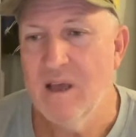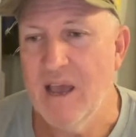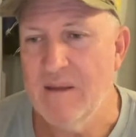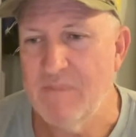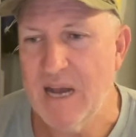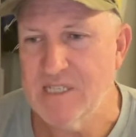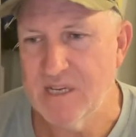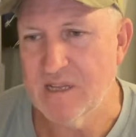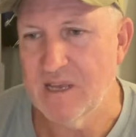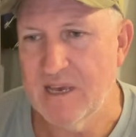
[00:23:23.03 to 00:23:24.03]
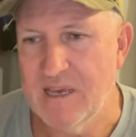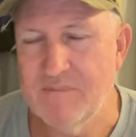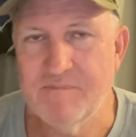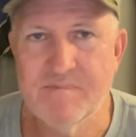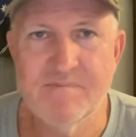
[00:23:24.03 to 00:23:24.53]
And basically,
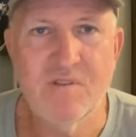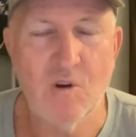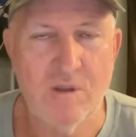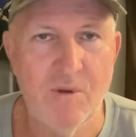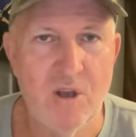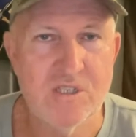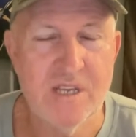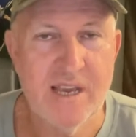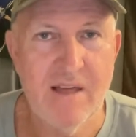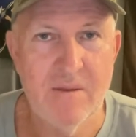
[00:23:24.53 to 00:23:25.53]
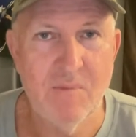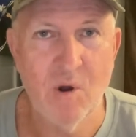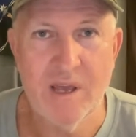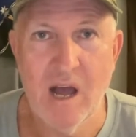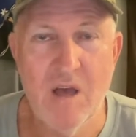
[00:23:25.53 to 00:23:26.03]
Dr. Birchley cut the
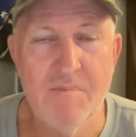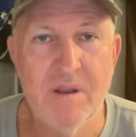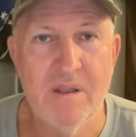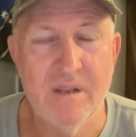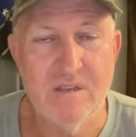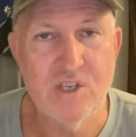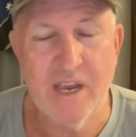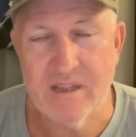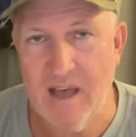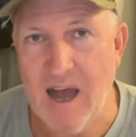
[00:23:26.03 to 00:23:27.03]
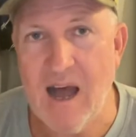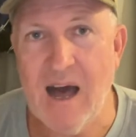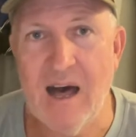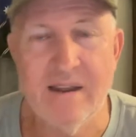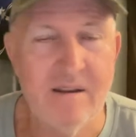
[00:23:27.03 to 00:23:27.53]
body open and then checked the
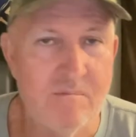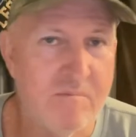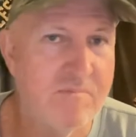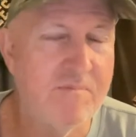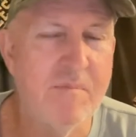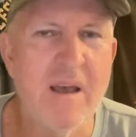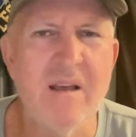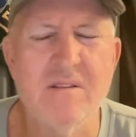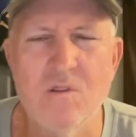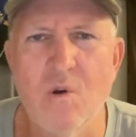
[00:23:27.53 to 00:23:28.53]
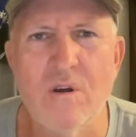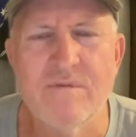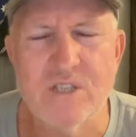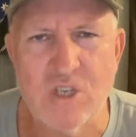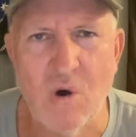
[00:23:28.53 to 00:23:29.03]
heart and looking
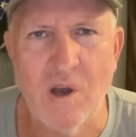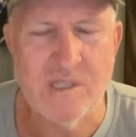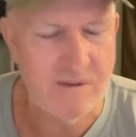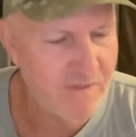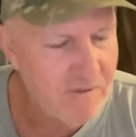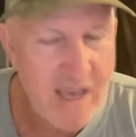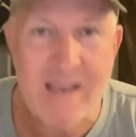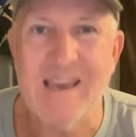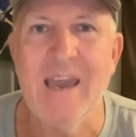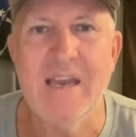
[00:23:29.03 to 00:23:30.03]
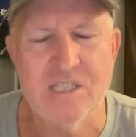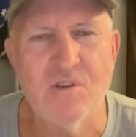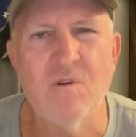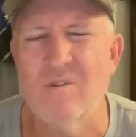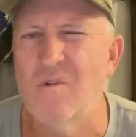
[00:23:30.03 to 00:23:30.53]
for signs of if he had
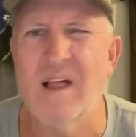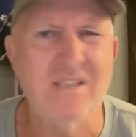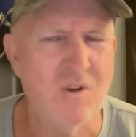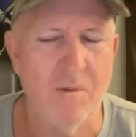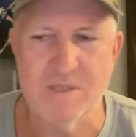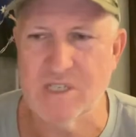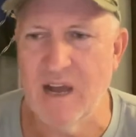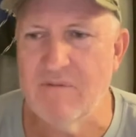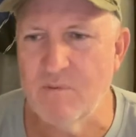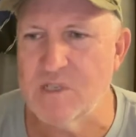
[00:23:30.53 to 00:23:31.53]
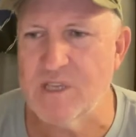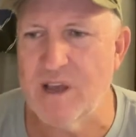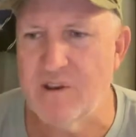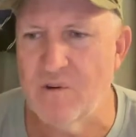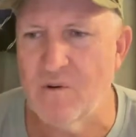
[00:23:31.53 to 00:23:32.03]
cancer and all that type of stuff, which
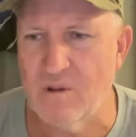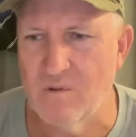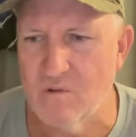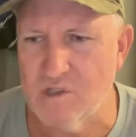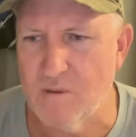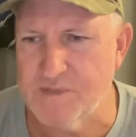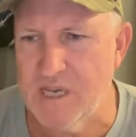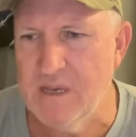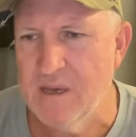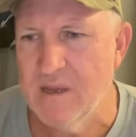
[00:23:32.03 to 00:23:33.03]
they do on an autopsy.